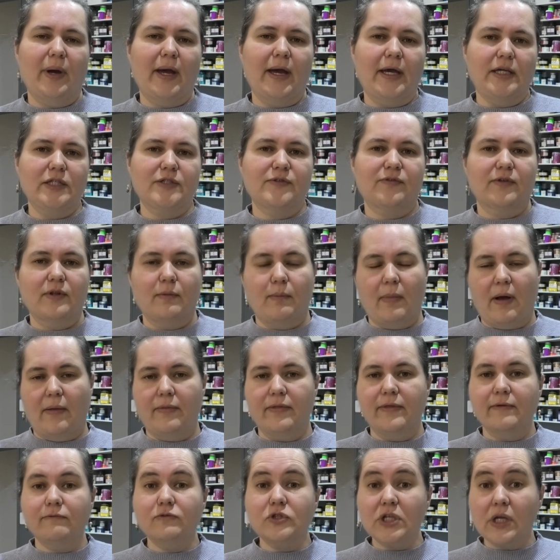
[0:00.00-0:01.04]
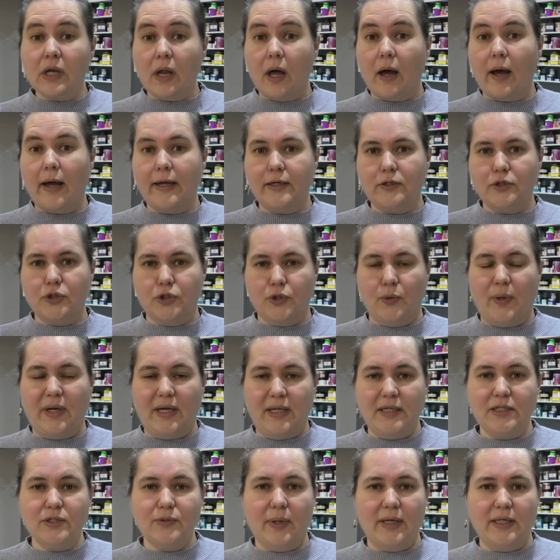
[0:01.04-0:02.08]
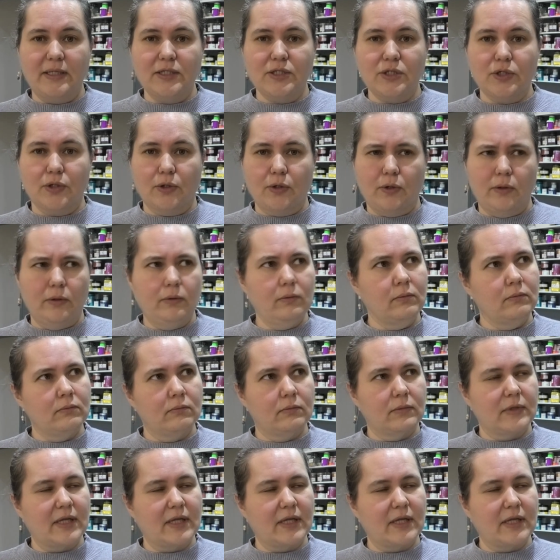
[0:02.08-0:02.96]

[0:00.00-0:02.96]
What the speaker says: page for the month of July 2022.